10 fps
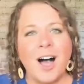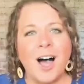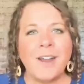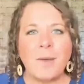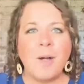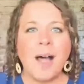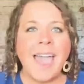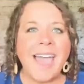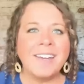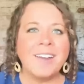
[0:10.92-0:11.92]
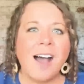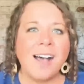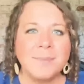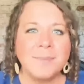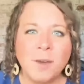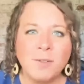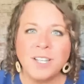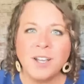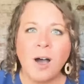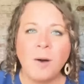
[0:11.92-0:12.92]
All right. Well, I had an awesome
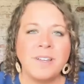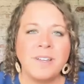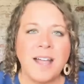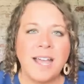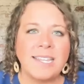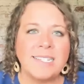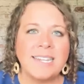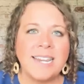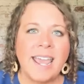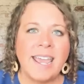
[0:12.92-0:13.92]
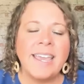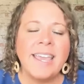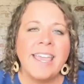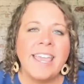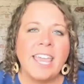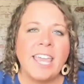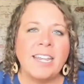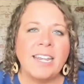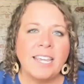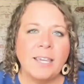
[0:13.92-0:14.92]
coaching call with a client today,
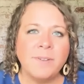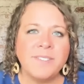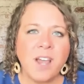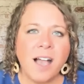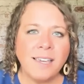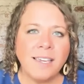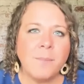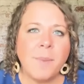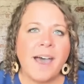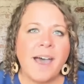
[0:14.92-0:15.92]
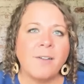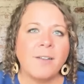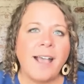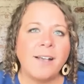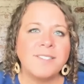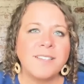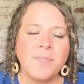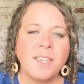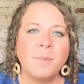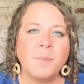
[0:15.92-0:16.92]
and he was talking about how
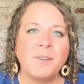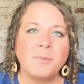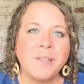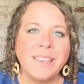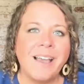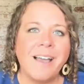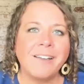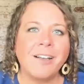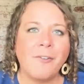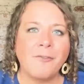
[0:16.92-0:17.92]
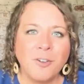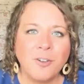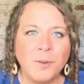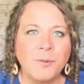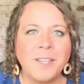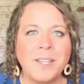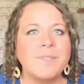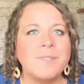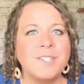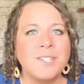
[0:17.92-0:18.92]
something would be really uncomfortable for
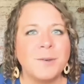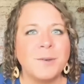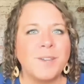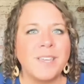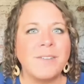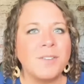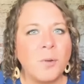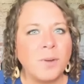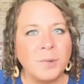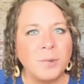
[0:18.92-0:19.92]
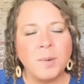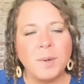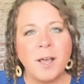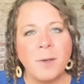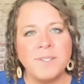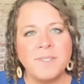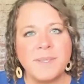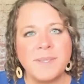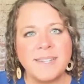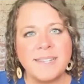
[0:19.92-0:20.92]
him to do, even though we knew it would help his
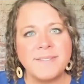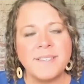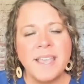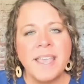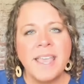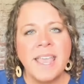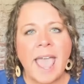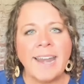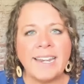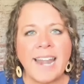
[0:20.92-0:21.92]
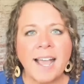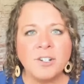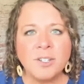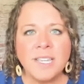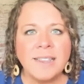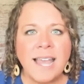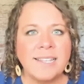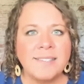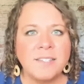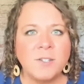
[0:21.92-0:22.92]
business. And it naturally
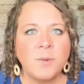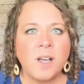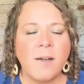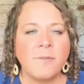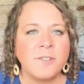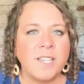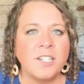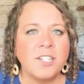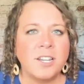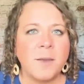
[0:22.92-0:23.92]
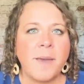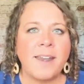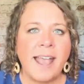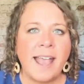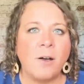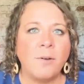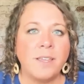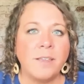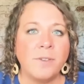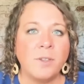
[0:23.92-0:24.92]
led us into a conversation about how
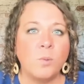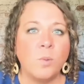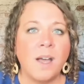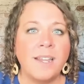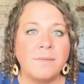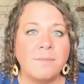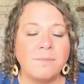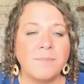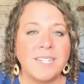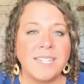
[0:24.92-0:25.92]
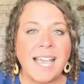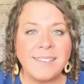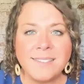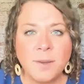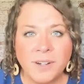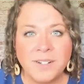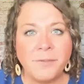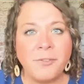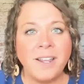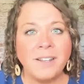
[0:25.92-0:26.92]
if you want to get somewhere
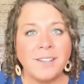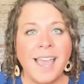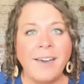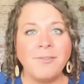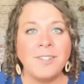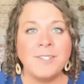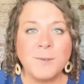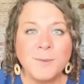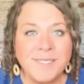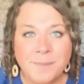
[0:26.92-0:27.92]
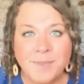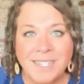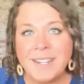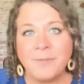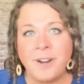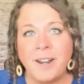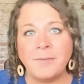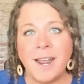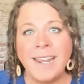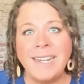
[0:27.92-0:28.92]
different, you have to do something
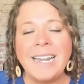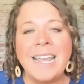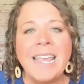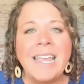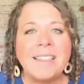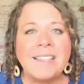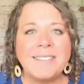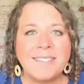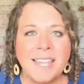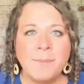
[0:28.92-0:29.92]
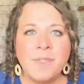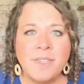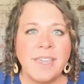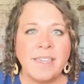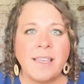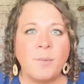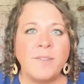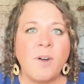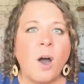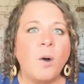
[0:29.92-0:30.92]
different, right? the same thing that
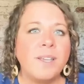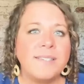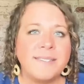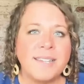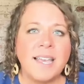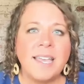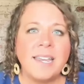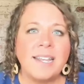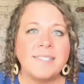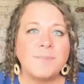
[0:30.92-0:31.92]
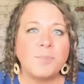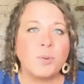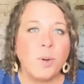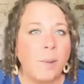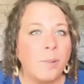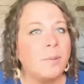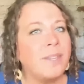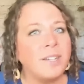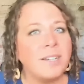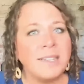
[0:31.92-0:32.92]
we've always done is
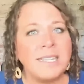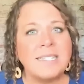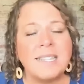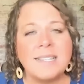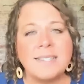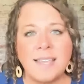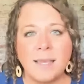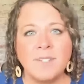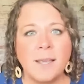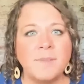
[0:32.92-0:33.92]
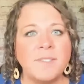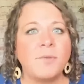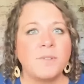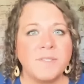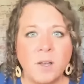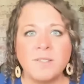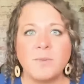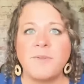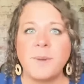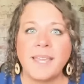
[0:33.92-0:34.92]
probably going to lead to the same types of results
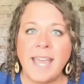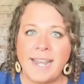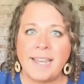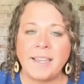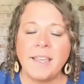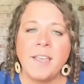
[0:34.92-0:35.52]
we've been getting.